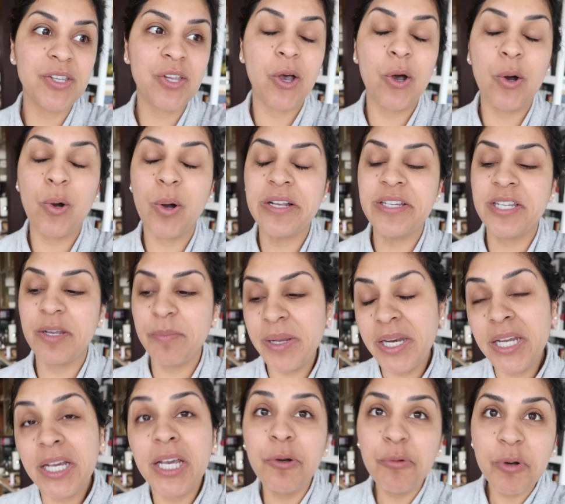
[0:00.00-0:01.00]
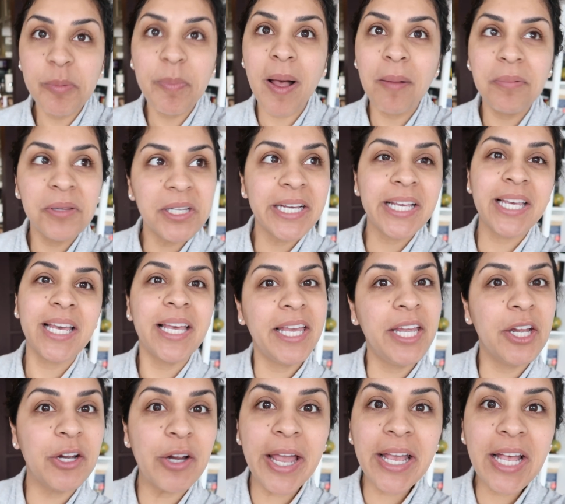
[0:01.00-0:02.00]
So Dominican Republic,
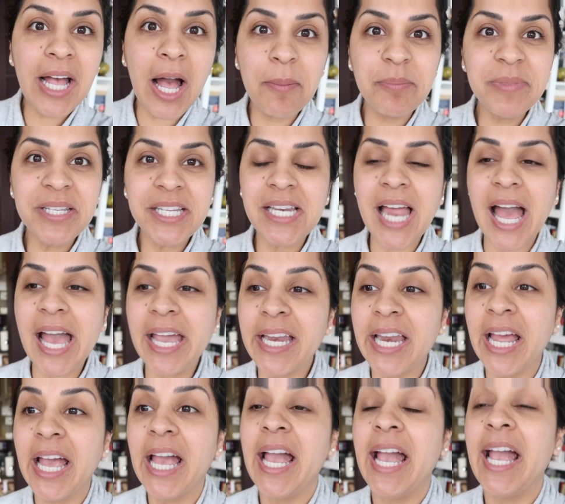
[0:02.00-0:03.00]
here I come tonight.